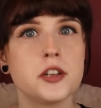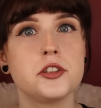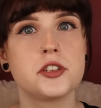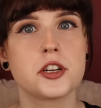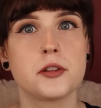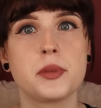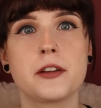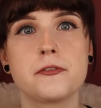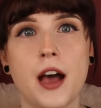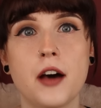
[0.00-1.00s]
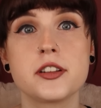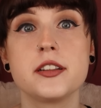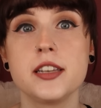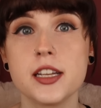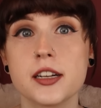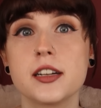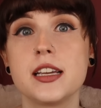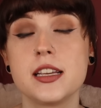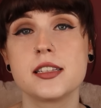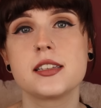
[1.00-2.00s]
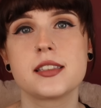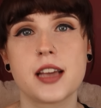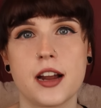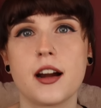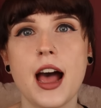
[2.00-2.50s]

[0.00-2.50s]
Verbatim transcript: due to her being found near East Sahara